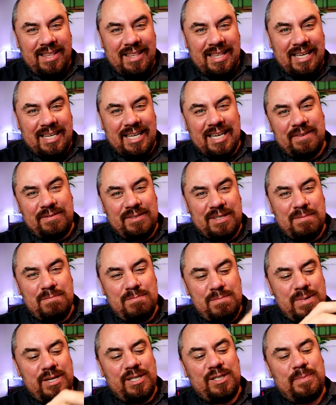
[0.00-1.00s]
that gives you a
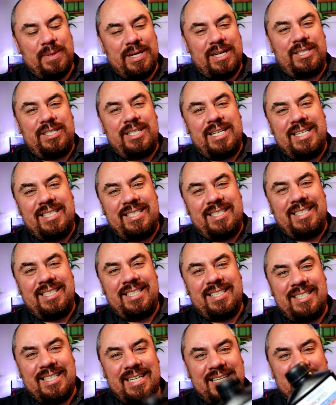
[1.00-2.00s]
much better chance at
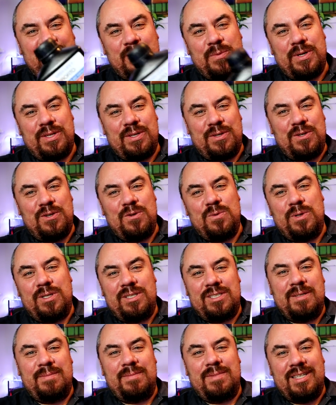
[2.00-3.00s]
deciding whether you
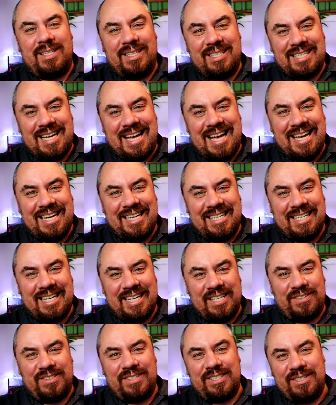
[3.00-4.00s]
want something that's high in
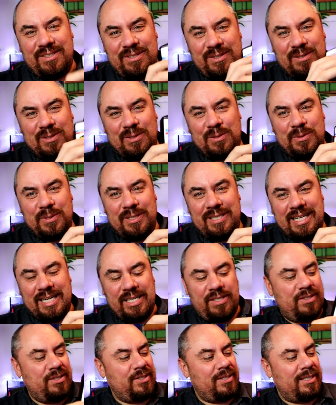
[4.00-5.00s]
nitrogen or low in
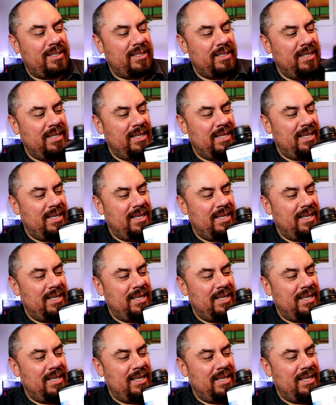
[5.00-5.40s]
nitrogen.